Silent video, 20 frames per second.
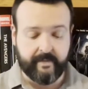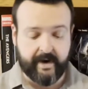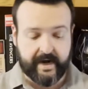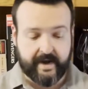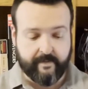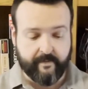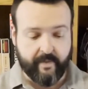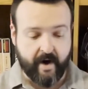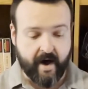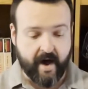
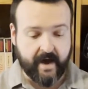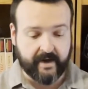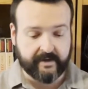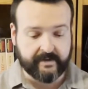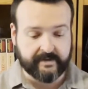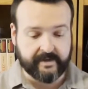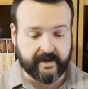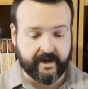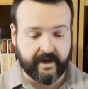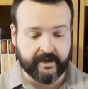
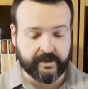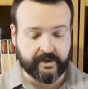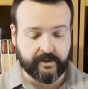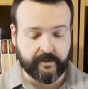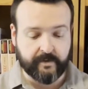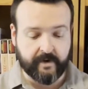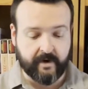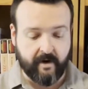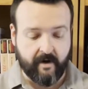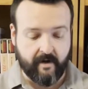bots, I guess you
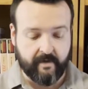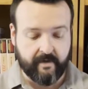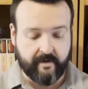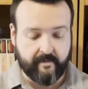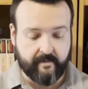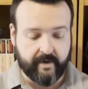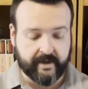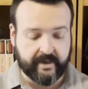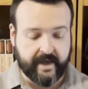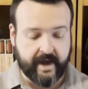would call
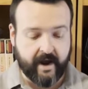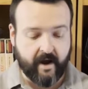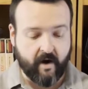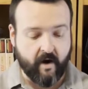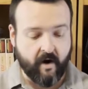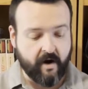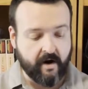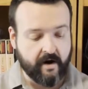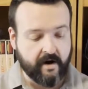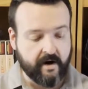them, but they
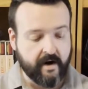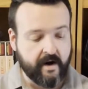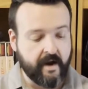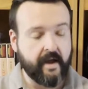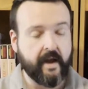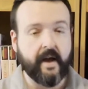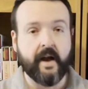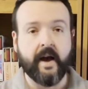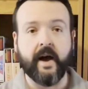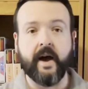are
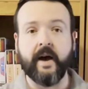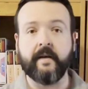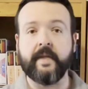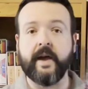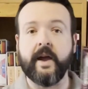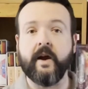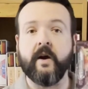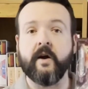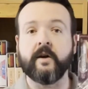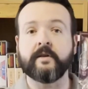
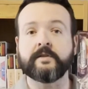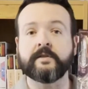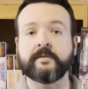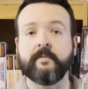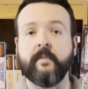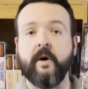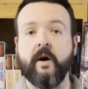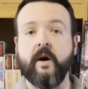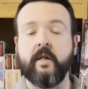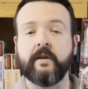
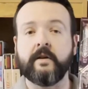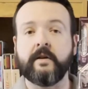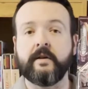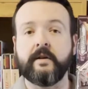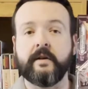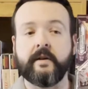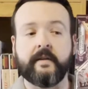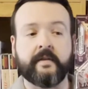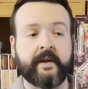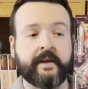
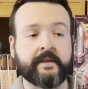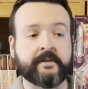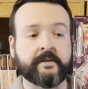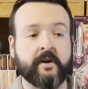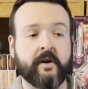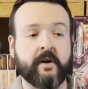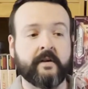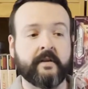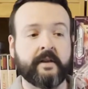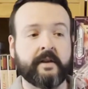smaller. These
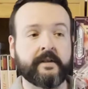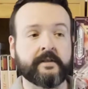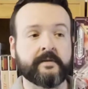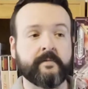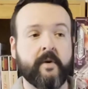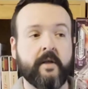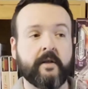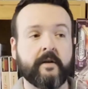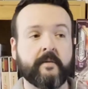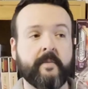are the
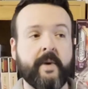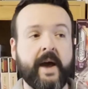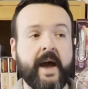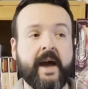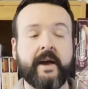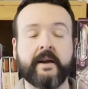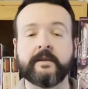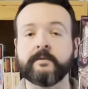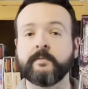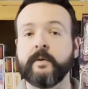smaller
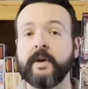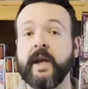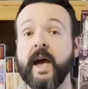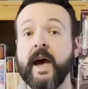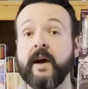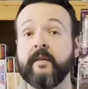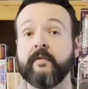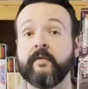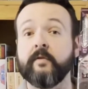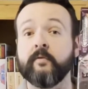packs. We
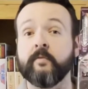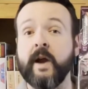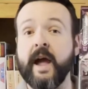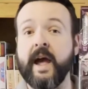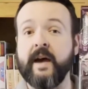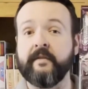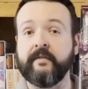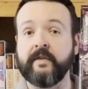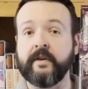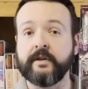have
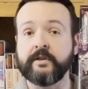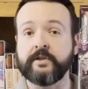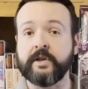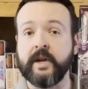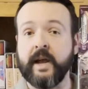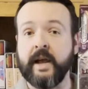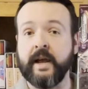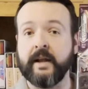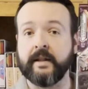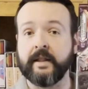Ravage
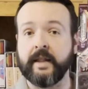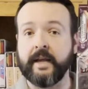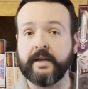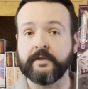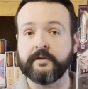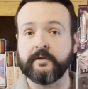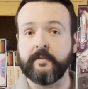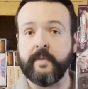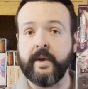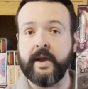and
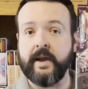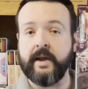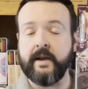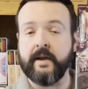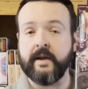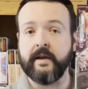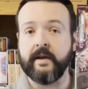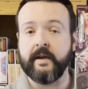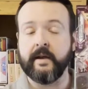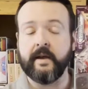Laserbeak.
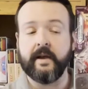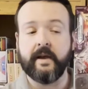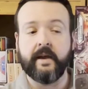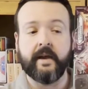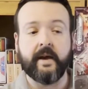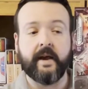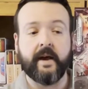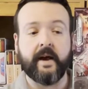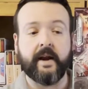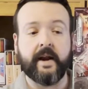
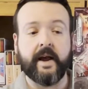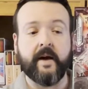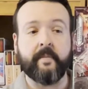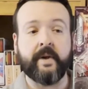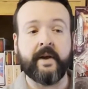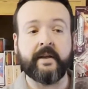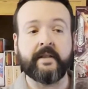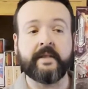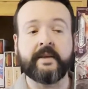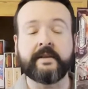Now I
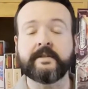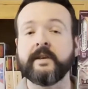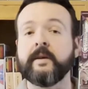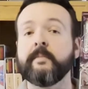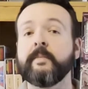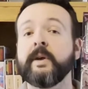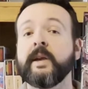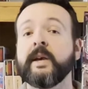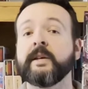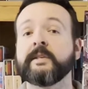picked these up
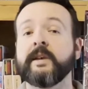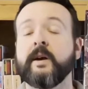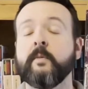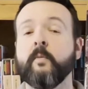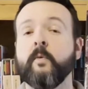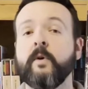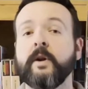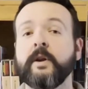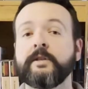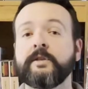because I
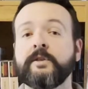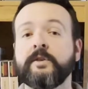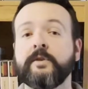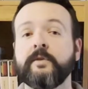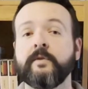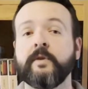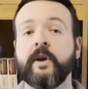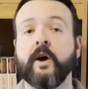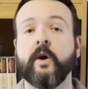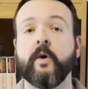wanted to
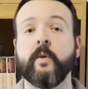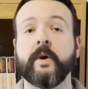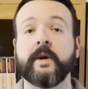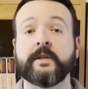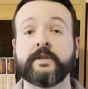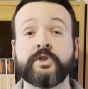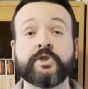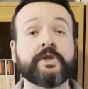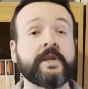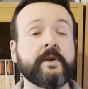go
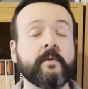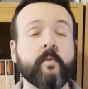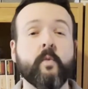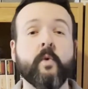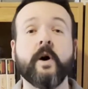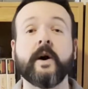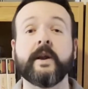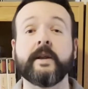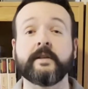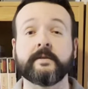as
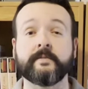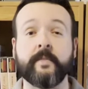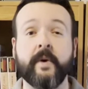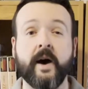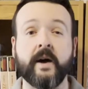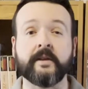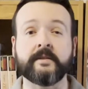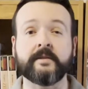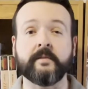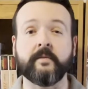G1 as
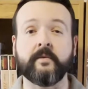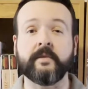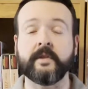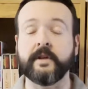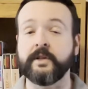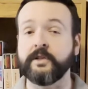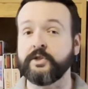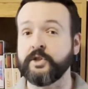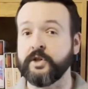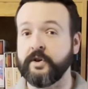possible,
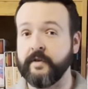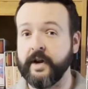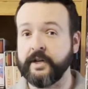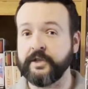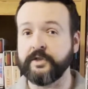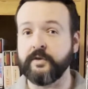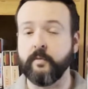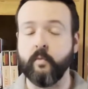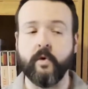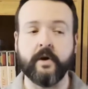the
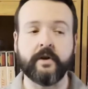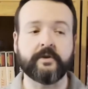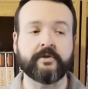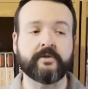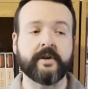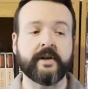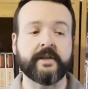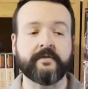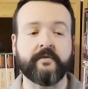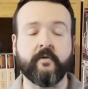Generation 1
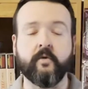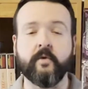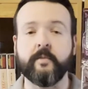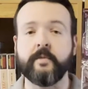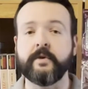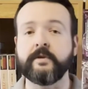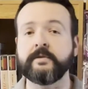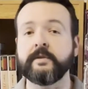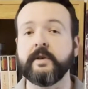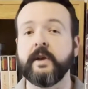
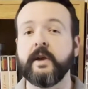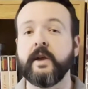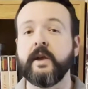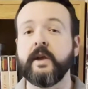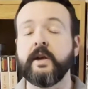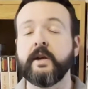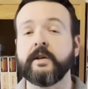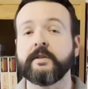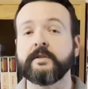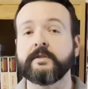Transformers.
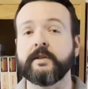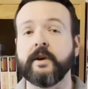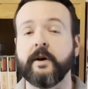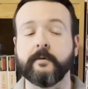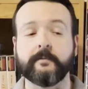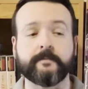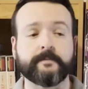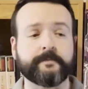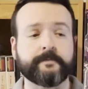So